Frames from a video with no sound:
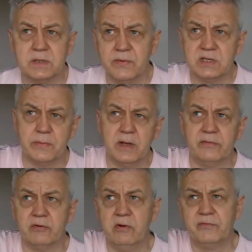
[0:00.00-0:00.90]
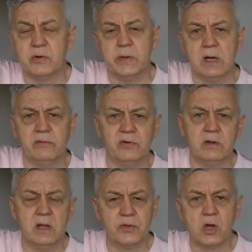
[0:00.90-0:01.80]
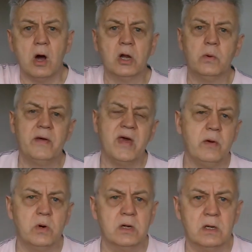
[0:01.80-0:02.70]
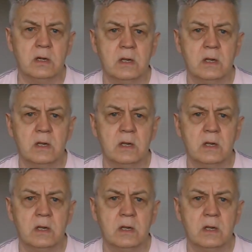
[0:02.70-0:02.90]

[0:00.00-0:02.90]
And there's a bit of a roof going over the corner where they were,